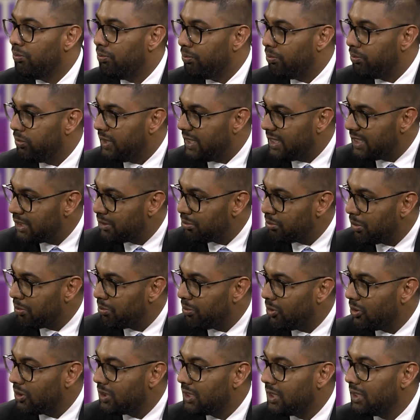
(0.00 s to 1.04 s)

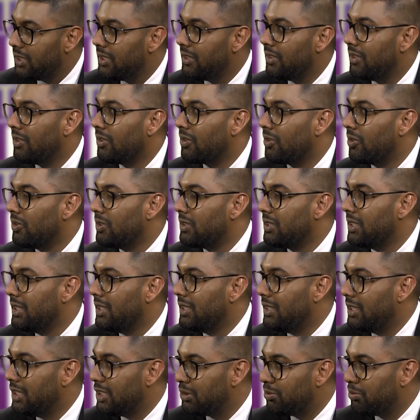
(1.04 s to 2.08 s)
disproportionate, grossly
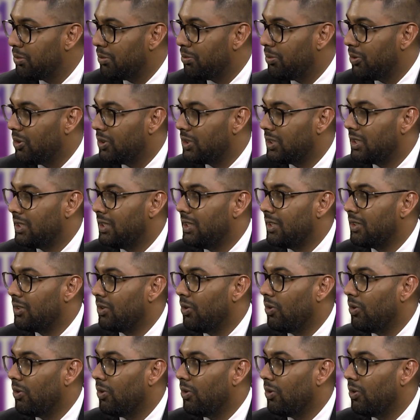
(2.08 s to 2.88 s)
disproportionate,